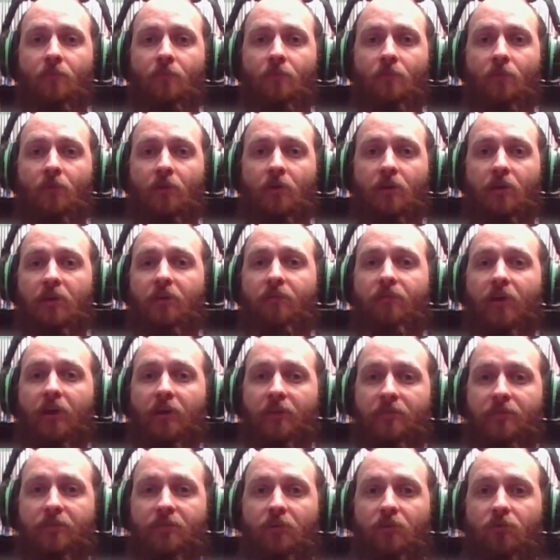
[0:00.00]
Evike
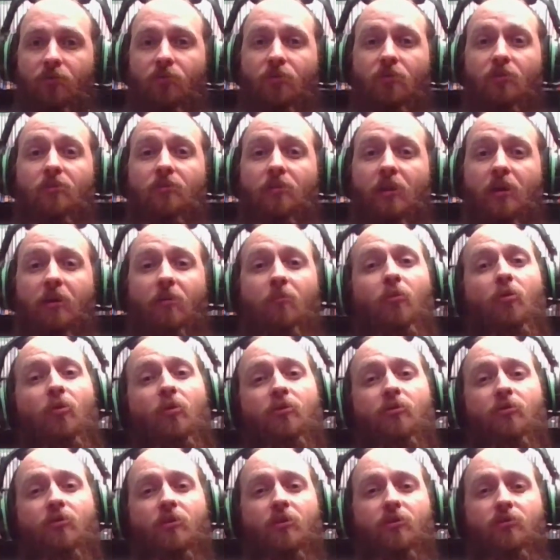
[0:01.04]
sells looks like a more
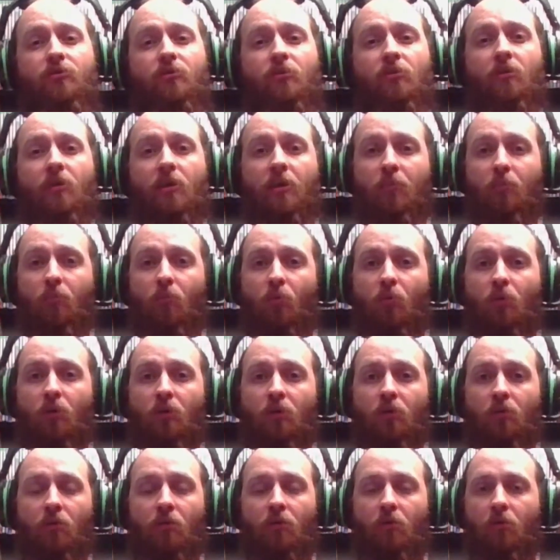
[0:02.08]
traditional
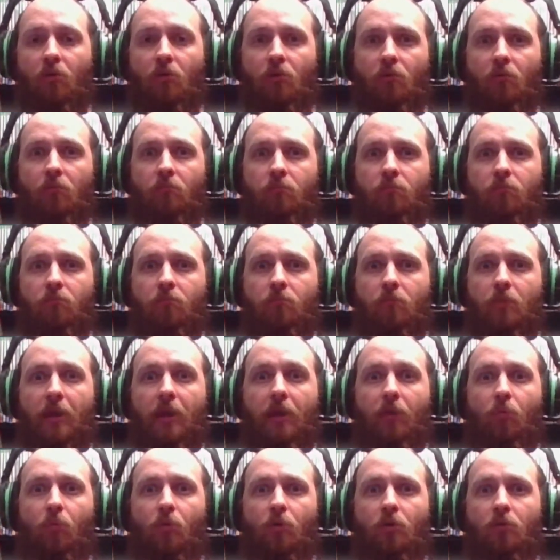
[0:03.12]
M1 or
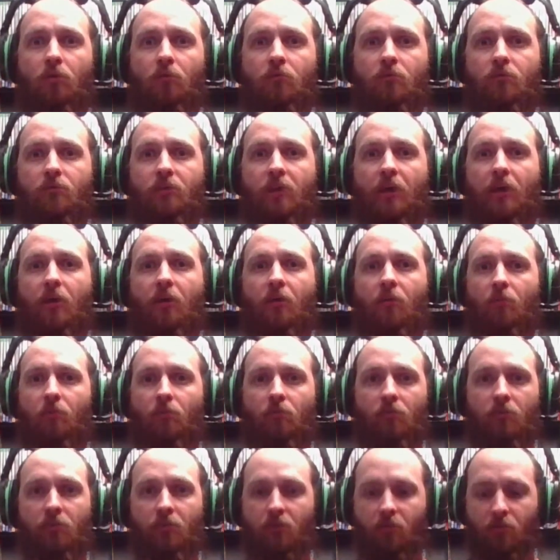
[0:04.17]
A1 style, where,
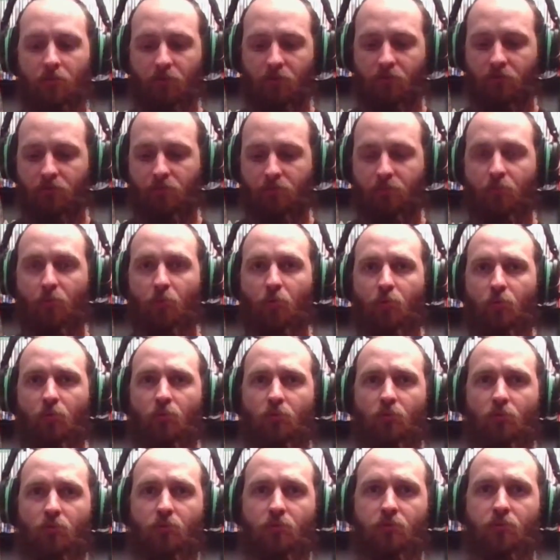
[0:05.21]
you know, the smooth,
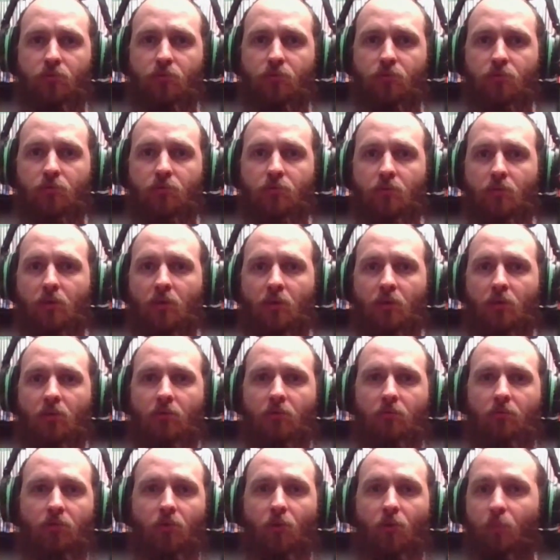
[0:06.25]

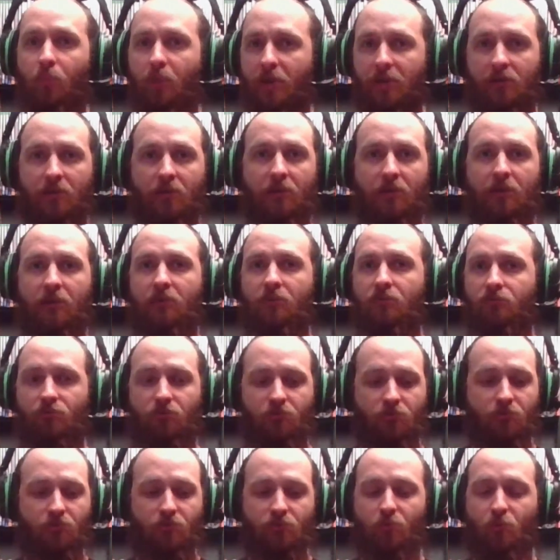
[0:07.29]
no Picatinny. It's just a
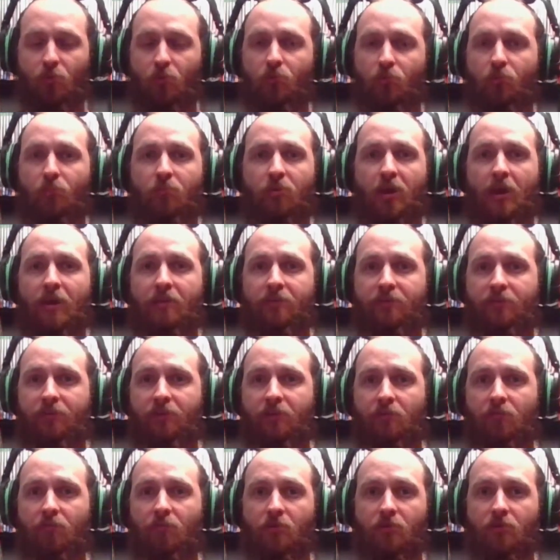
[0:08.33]
smooth plastic,
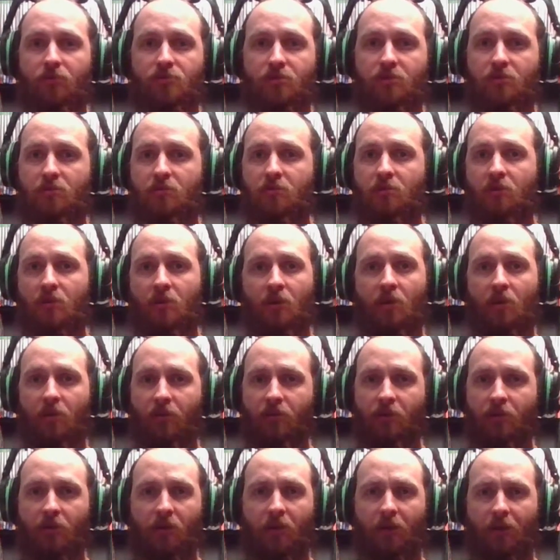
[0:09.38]
rigid
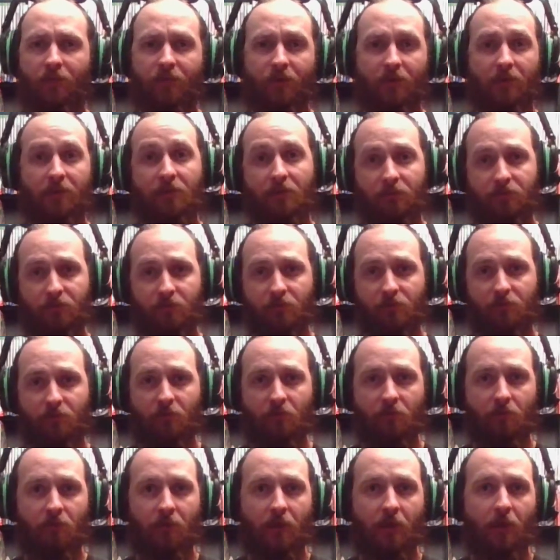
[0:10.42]
thing. I think that's considered
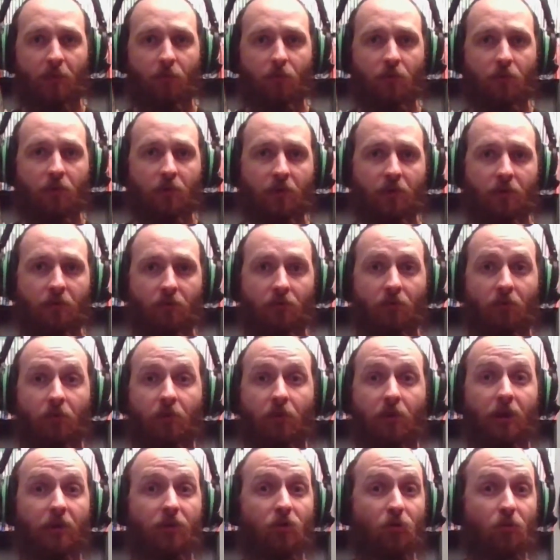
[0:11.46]
an A1 handguard. I
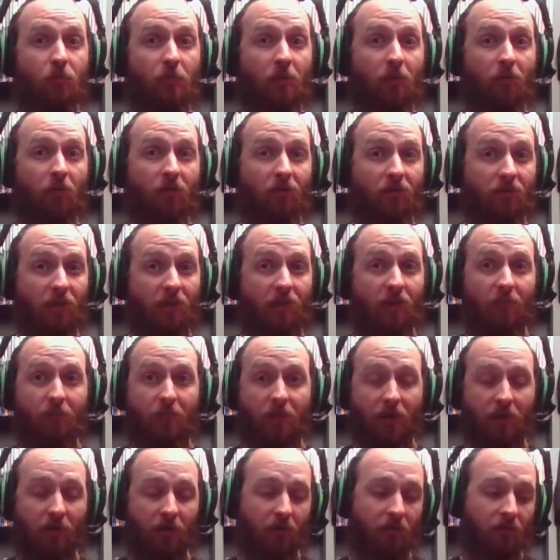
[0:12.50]
could be wrong. I'm
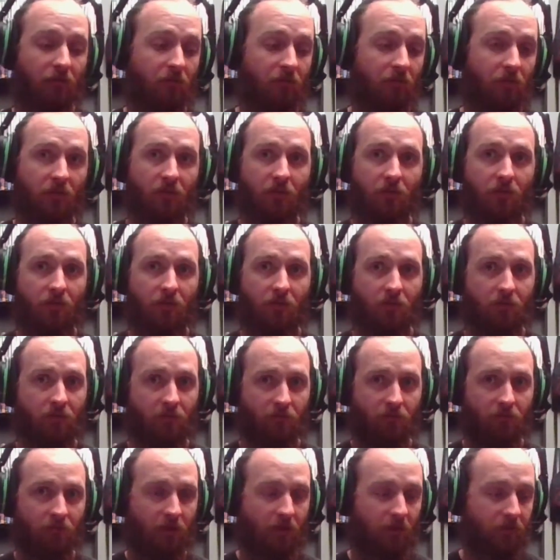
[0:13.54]
not a
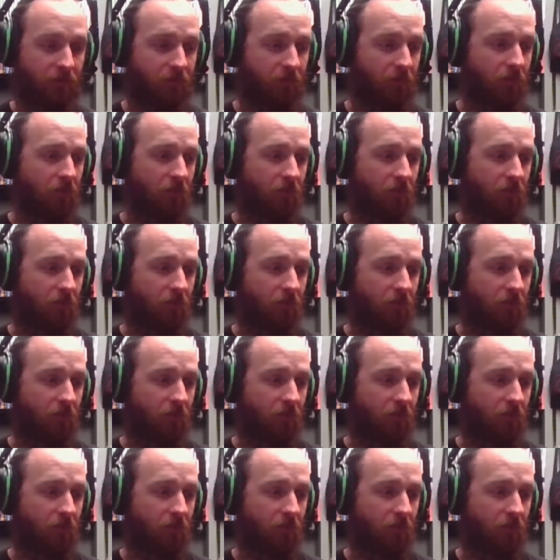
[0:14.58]
expert on this